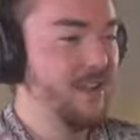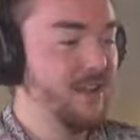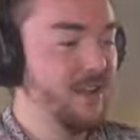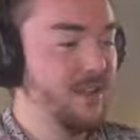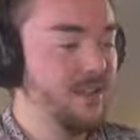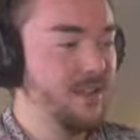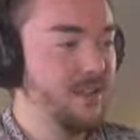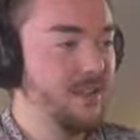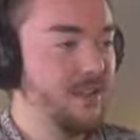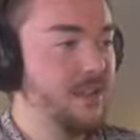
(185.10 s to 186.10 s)

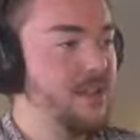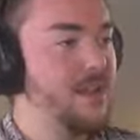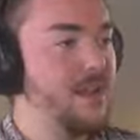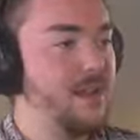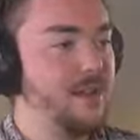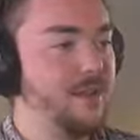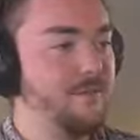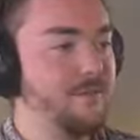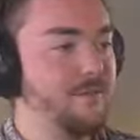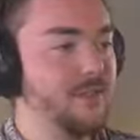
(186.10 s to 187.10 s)
Well,
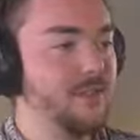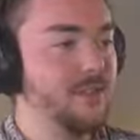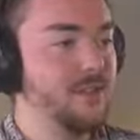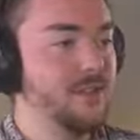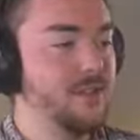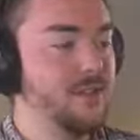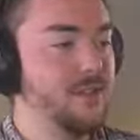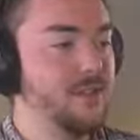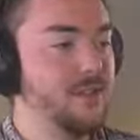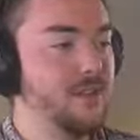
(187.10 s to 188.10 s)
here we are in our
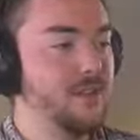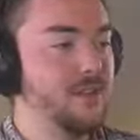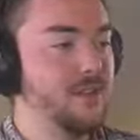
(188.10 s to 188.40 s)
lawn.